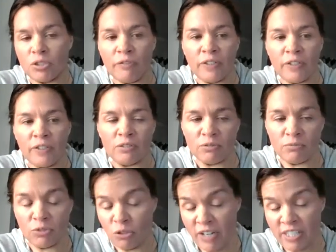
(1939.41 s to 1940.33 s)
feel
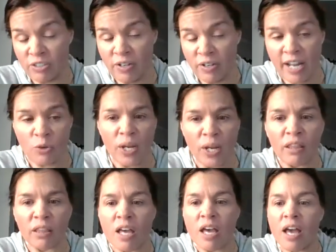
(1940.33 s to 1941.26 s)
you resonate
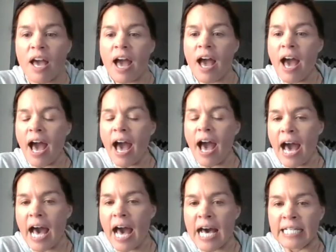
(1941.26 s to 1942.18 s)
with.
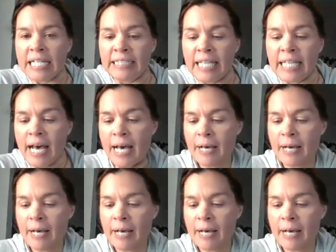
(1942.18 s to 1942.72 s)
And